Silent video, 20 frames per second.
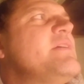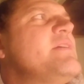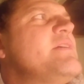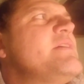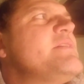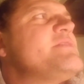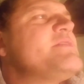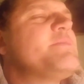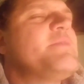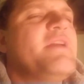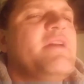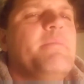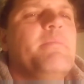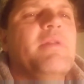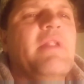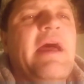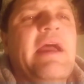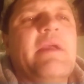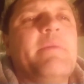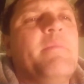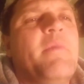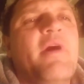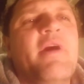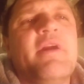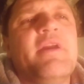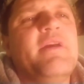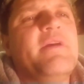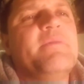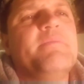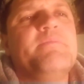some kind of black
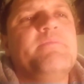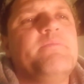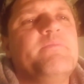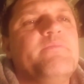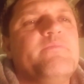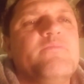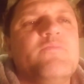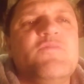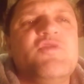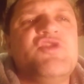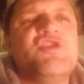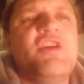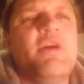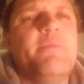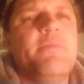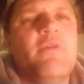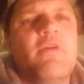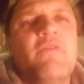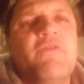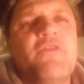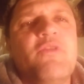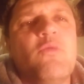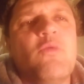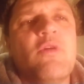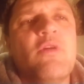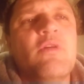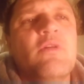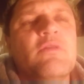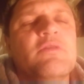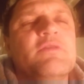market ship off the
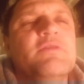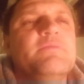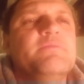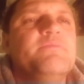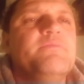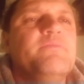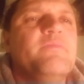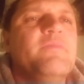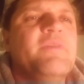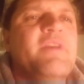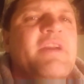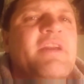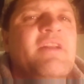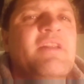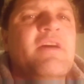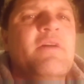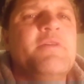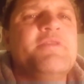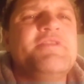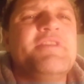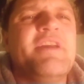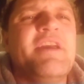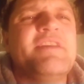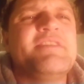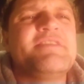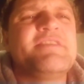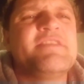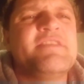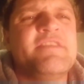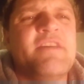world that can allow us to get
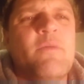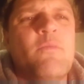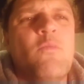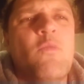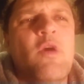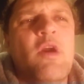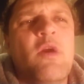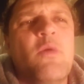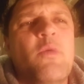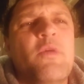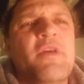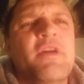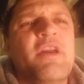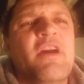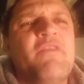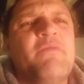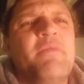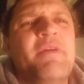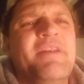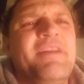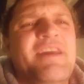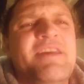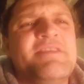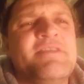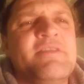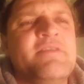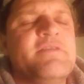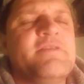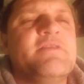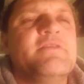somewhere where the government
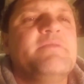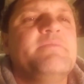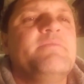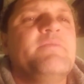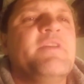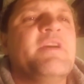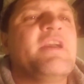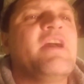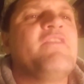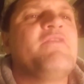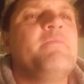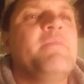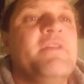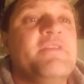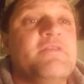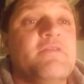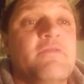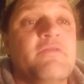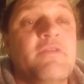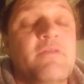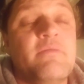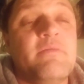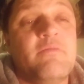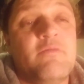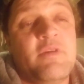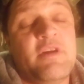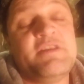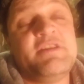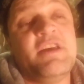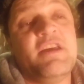isn't. The government
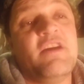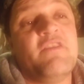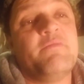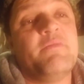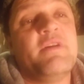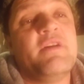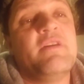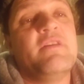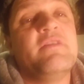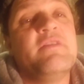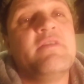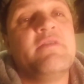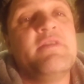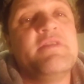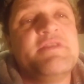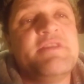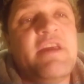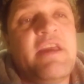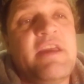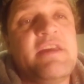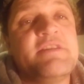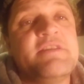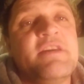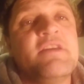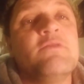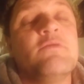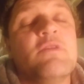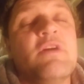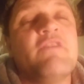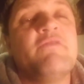when I say government, there is a
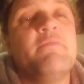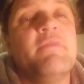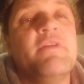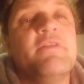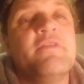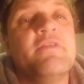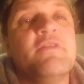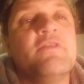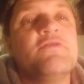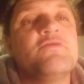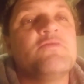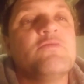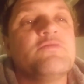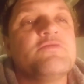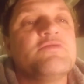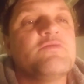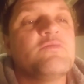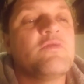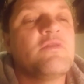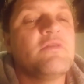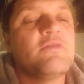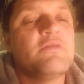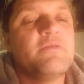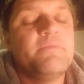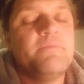single government that controls the world.